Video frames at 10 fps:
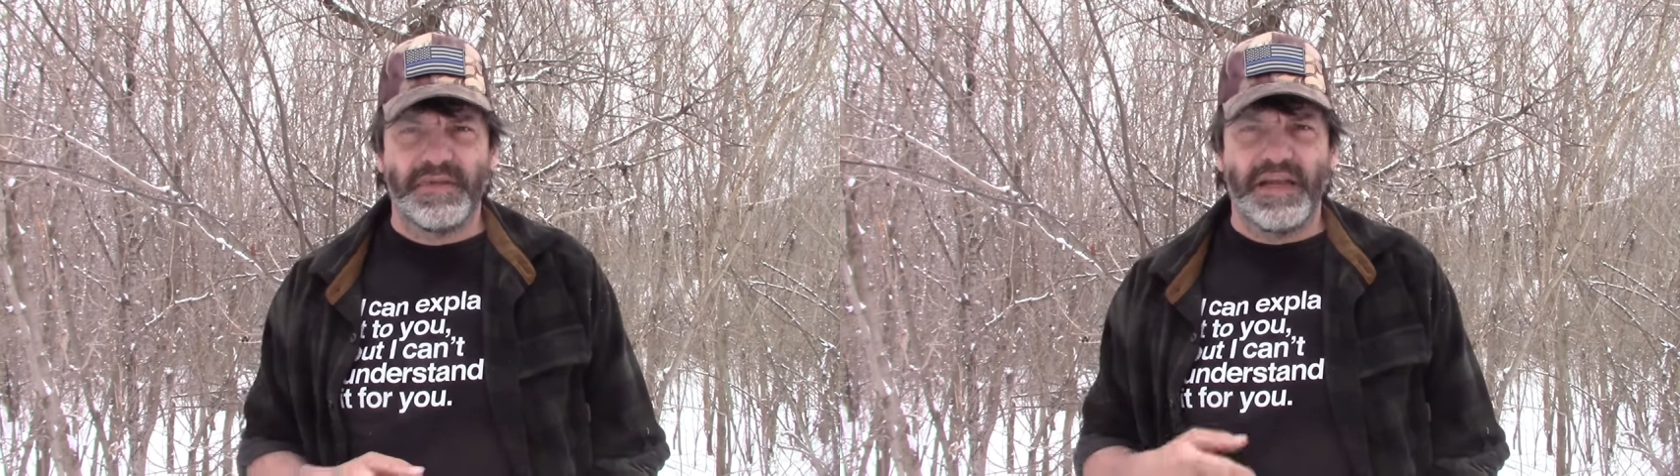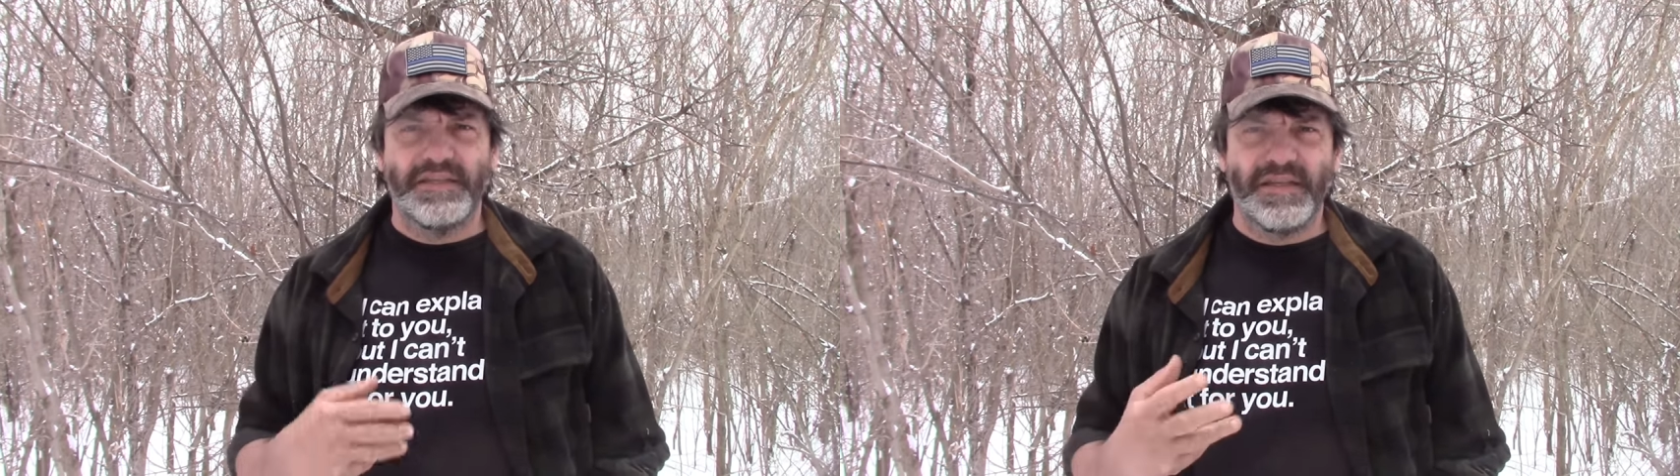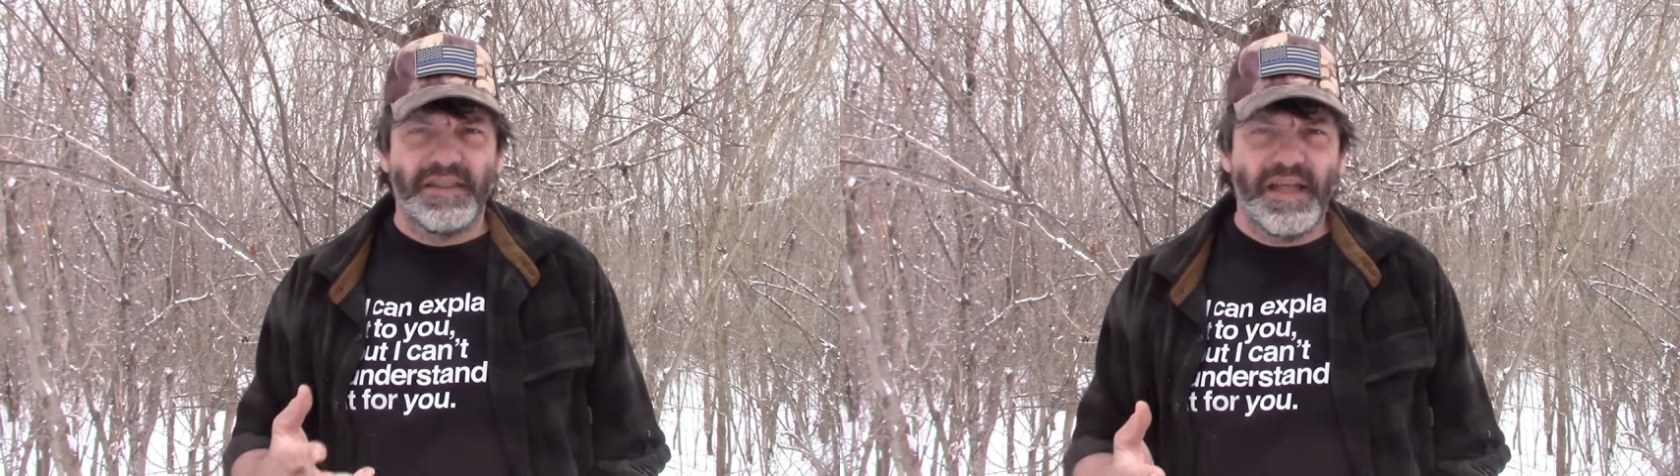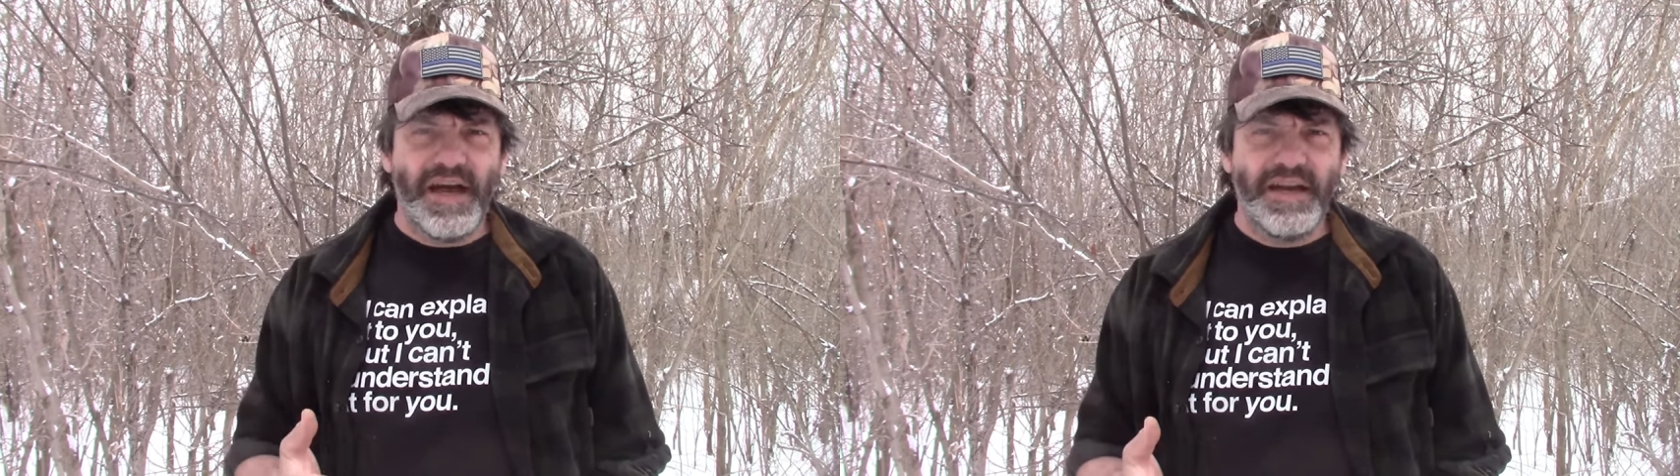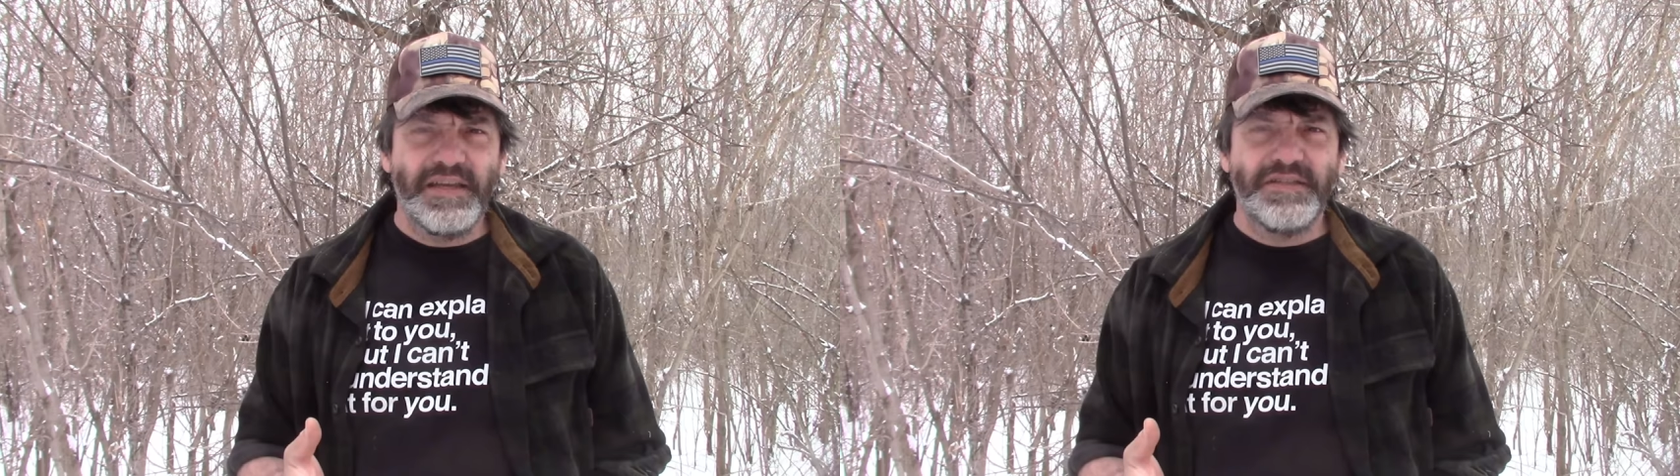It's a
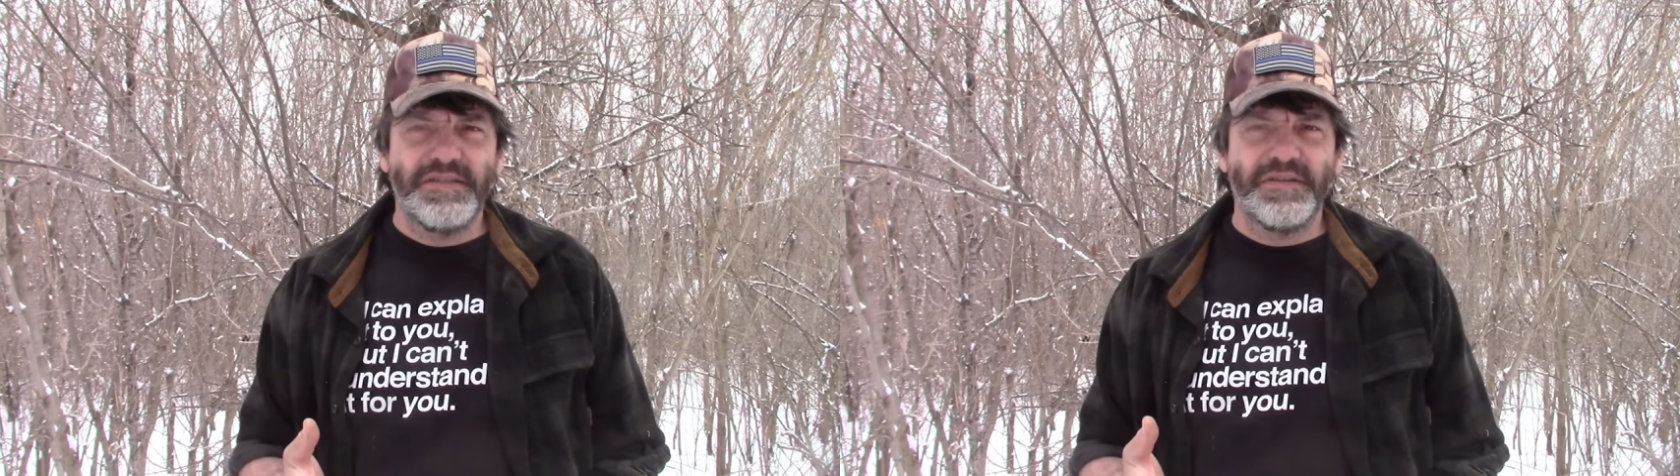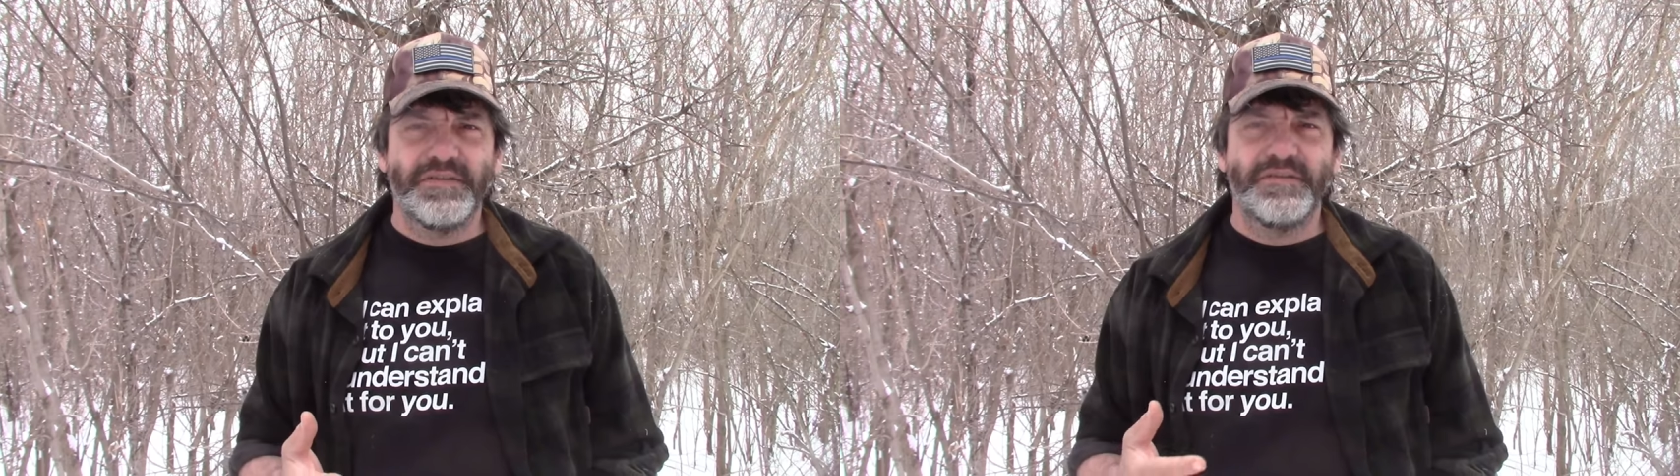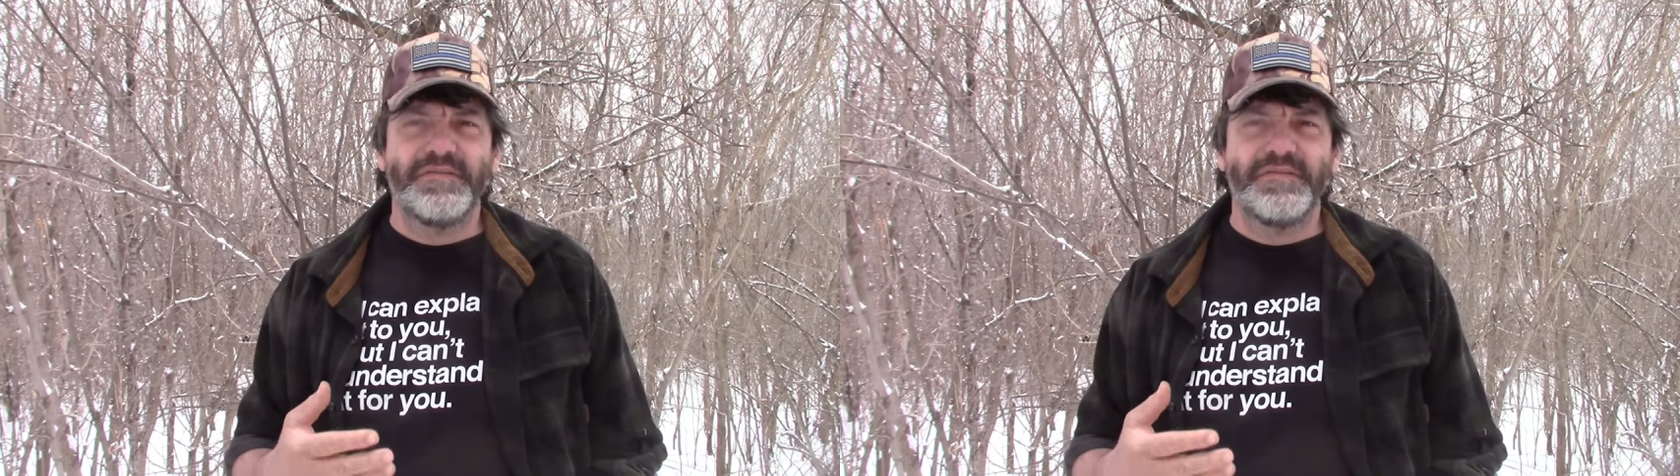lot easier,